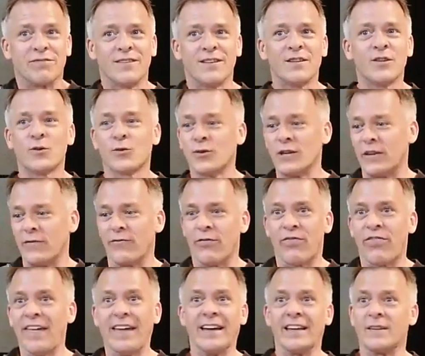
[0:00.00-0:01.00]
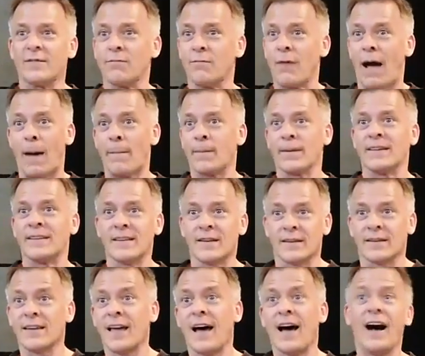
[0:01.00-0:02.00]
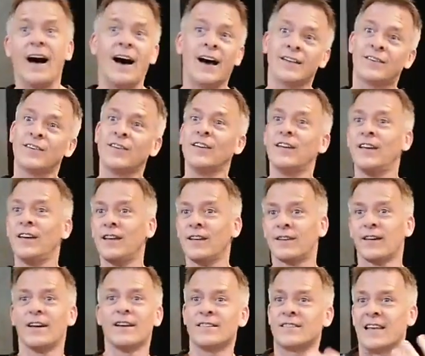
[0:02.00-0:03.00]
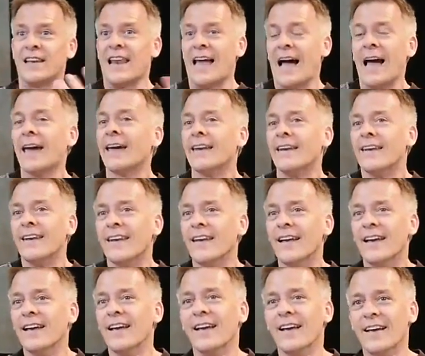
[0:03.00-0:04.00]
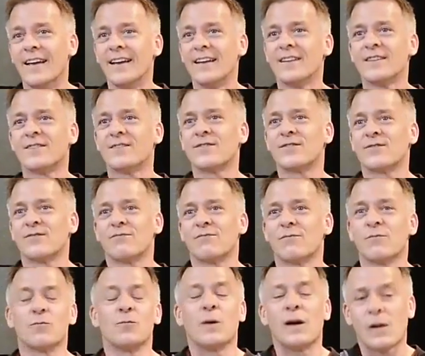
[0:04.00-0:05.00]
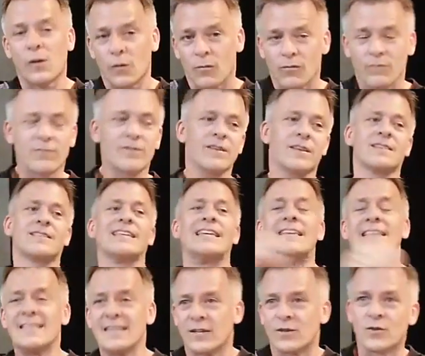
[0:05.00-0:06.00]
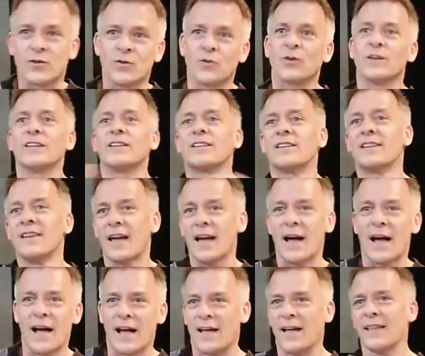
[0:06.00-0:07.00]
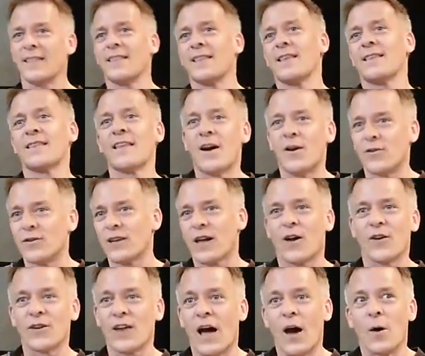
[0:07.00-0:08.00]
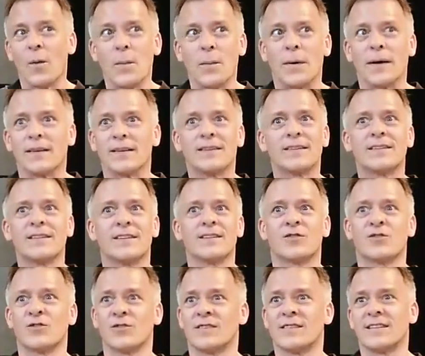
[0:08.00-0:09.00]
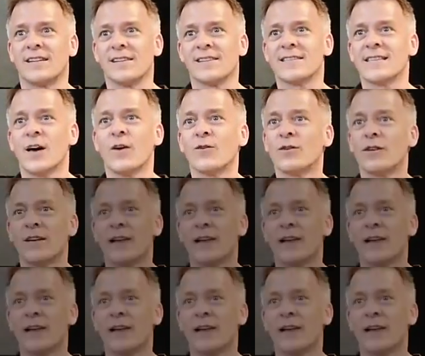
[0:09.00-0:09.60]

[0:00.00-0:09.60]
You could even think it up at da dee da. It's a line. It's easier to do it down, down, down, but it should still sound a